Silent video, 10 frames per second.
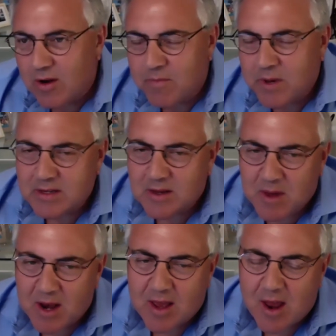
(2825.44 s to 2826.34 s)
of because I'm
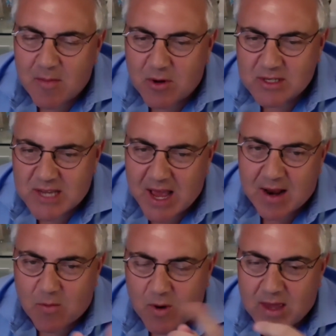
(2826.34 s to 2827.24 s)
going to go to Montana,
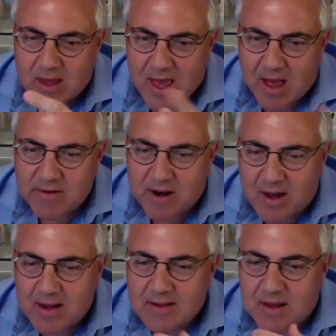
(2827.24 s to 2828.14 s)
where the
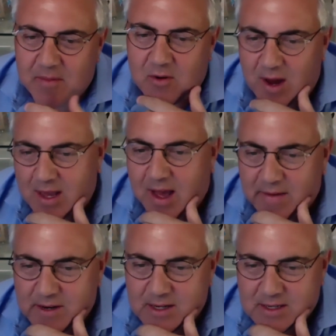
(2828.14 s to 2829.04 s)
governor, Democrat
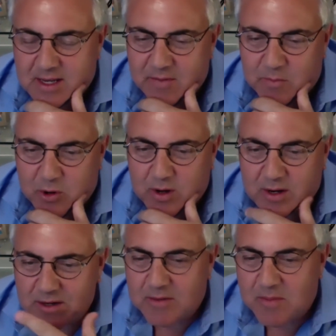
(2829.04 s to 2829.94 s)
governor Steve Bullock,
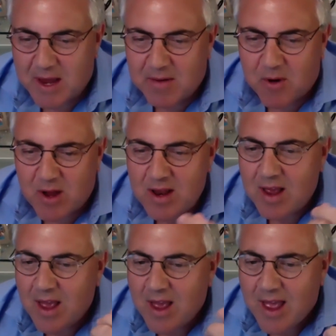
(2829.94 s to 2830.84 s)
who's a mate of mine,
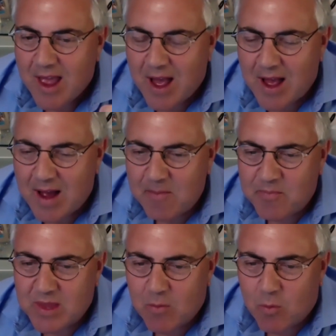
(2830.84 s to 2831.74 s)
um,
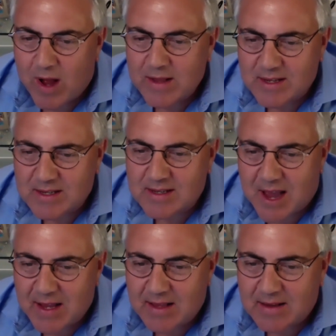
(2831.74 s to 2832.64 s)
won the
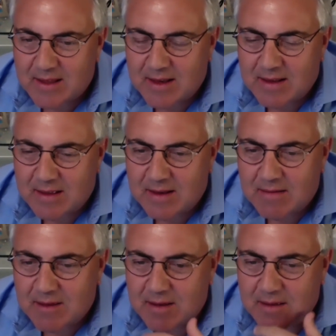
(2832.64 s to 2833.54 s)
state, the, the,
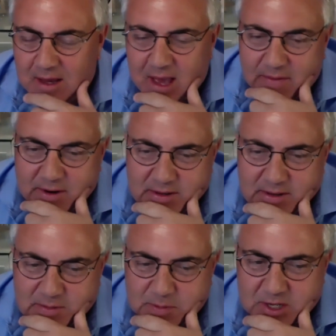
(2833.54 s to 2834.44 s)
the, the,
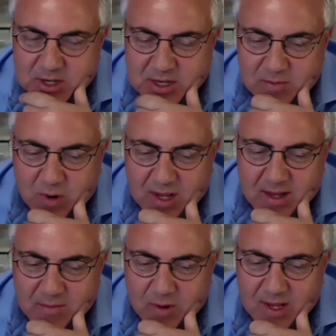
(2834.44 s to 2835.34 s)
governor's position, won,
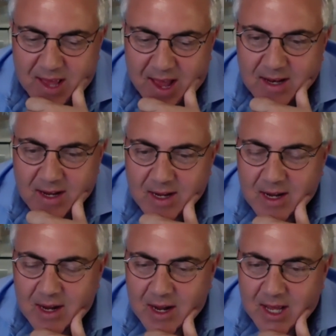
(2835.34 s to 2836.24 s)
the, won that
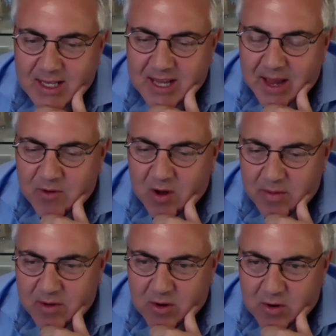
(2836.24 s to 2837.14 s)
at the same
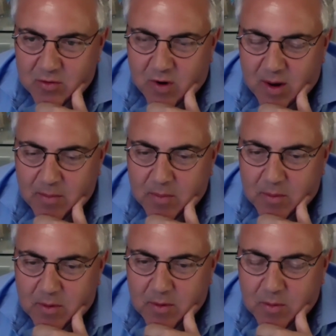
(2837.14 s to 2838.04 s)
time that Donald Trump
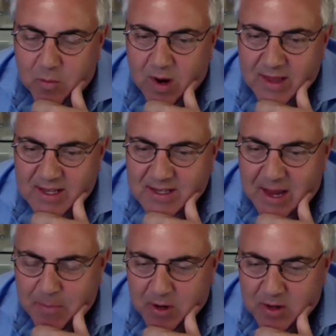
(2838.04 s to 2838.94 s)
won the
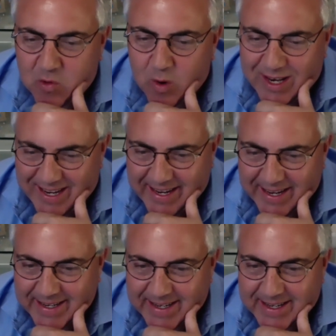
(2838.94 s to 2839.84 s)
state by 20.
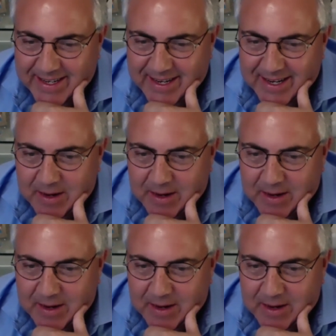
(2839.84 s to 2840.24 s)
Yeah.